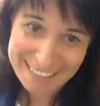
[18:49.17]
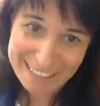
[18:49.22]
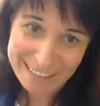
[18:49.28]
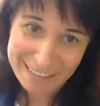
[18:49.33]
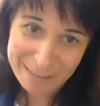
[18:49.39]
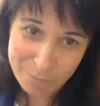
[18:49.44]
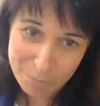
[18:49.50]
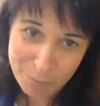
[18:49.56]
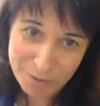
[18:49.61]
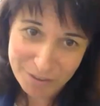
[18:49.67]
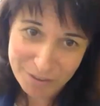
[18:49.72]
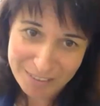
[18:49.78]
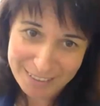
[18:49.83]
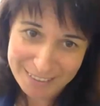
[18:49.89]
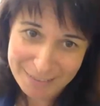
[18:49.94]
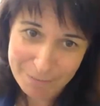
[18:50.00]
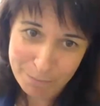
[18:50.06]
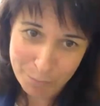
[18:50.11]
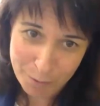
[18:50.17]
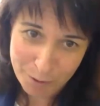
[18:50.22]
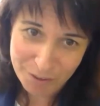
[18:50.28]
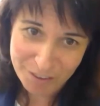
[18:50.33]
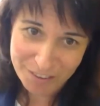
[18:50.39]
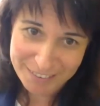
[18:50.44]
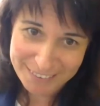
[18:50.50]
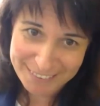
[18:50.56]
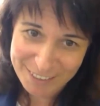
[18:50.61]
the important
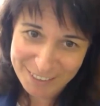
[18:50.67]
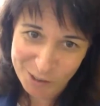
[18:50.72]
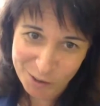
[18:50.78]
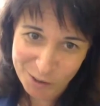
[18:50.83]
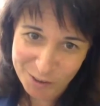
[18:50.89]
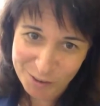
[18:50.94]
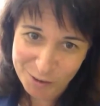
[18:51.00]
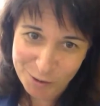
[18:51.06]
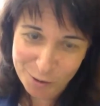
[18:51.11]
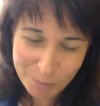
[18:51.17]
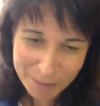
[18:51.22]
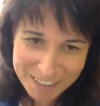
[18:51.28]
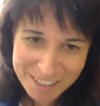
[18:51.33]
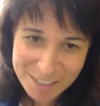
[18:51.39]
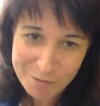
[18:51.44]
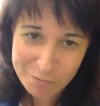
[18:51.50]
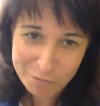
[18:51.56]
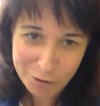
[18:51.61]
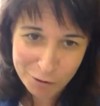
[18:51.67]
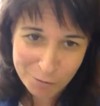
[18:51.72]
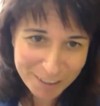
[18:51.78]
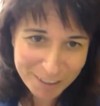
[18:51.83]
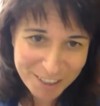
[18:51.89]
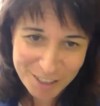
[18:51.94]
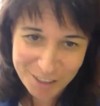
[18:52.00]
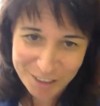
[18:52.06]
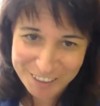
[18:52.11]
point. So too much
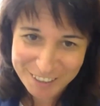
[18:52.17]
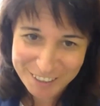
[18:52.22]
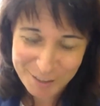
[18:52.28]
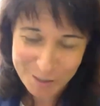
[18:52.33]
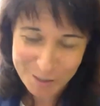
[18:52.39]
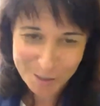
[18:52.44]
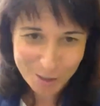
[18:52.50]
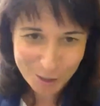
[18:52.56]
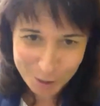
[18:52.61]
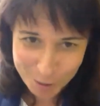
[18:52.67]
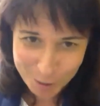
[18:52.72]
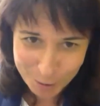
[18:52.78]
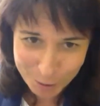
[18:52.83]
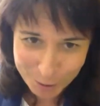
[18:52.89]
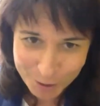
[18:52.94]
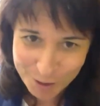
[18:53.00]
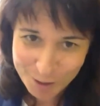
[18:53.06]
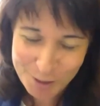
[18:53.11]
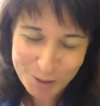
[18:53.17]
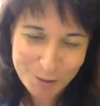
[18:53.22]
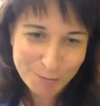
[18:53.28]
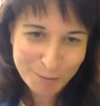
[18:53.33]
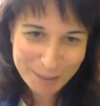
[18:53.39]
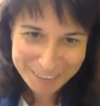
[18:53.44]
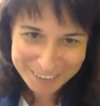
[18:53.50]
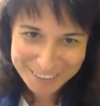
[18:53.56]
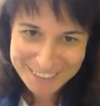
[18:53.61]
information, it is not good. Too
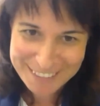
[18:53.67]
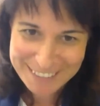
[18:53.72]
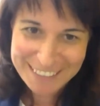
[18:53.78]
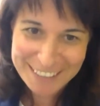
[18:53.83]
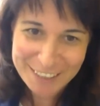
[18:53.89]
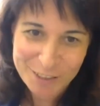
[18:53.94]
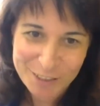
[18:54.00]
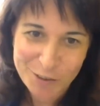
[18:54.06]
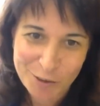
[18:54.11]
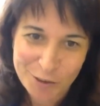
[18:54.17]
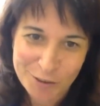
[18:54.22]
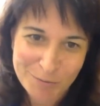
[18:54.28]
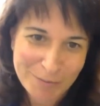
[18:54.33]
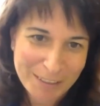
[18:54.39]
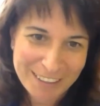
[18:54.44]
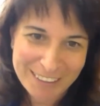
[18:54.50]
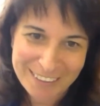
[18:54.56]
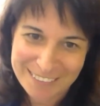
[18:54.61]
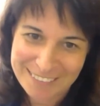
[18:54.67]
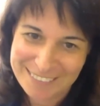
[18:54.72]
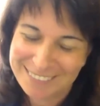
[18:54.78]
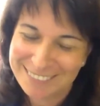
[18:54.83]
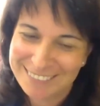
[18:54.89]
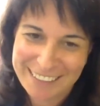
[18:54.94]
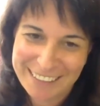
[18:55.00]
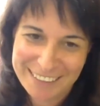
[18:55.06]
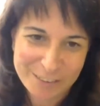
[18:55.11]
much normal
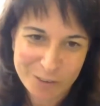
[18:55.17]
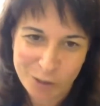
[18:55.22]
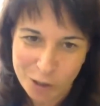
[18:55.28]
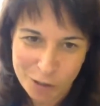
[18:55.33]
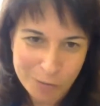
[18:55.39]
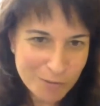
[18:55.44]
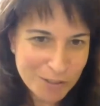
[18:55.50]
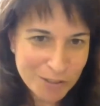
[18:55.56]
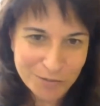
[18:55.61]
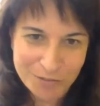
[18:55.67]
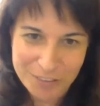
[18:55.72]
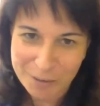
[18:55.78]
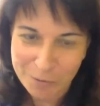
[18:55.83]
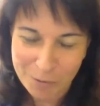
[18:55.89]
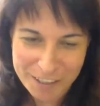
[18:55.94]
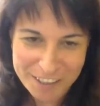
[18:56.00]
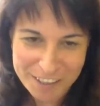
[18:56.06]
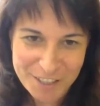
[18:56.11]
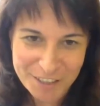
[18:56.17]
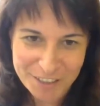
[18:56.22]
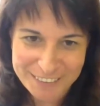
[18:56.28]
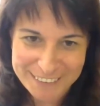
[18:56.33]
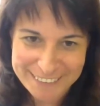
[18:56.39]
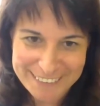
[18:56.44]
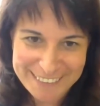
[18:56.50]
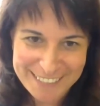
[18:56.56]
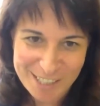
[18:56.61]
norms or regulation,
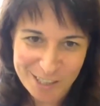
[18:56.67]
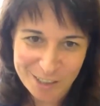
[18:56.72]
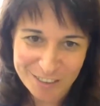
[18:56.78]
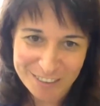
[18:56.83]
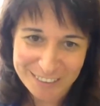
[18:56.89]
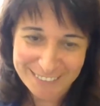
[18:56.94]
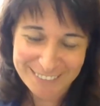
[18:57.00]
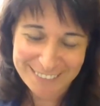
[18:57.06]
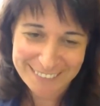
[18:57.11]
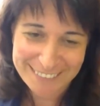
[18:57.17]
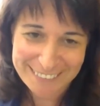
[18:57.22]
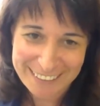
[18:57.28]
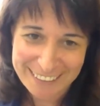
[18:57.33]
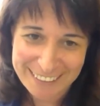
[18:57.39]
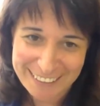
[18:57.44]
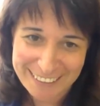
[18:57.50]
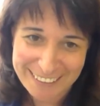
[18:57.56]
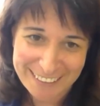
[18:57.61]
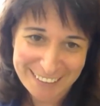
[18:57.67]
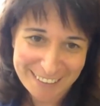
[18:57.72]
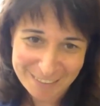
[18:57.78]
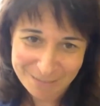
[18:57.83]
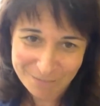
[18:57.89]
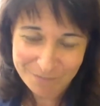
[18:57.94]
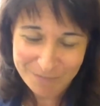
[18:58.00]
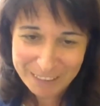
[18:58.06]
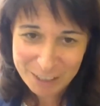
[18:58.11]
it is not
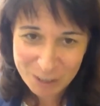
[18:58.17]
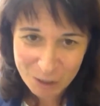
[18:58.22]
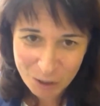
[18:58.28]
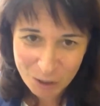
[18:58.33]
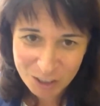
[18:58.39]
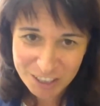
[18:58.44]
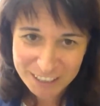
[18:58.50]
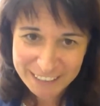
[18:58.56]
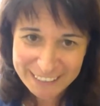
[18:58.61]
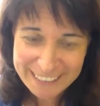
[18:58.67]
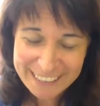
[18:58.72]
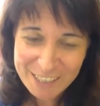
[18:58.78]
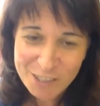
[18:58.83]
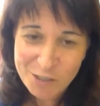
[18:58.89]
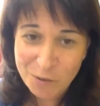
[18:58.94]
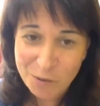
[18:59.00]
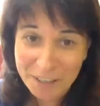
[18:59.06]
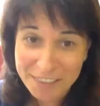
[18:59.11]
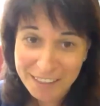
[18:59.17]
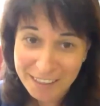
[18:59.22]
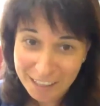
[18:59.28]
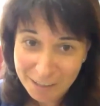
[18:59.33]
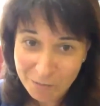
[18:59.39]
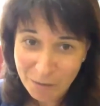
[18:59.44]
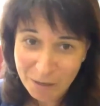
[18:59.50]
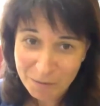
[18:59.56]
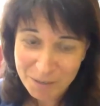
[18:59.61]
very good. So I think
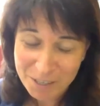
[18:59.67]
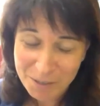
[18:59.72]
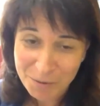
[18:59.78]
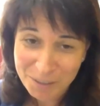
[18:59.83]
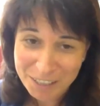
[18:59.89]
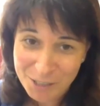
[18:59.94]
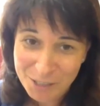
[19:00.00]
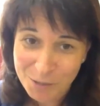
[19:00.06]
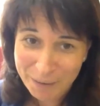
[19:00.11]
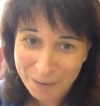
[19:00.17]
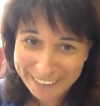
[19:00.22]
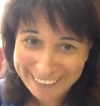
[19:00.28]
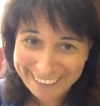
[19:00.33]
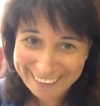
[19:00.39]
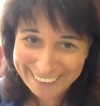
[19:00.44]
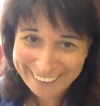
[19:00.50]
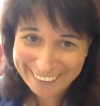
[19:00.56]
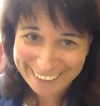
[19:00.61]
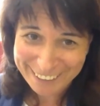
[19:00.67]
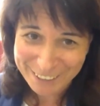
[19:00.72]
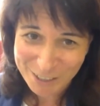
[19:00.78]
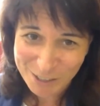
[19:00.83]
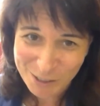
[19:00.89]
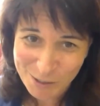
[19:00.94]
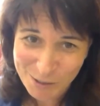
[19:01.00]
that maybe we need to back again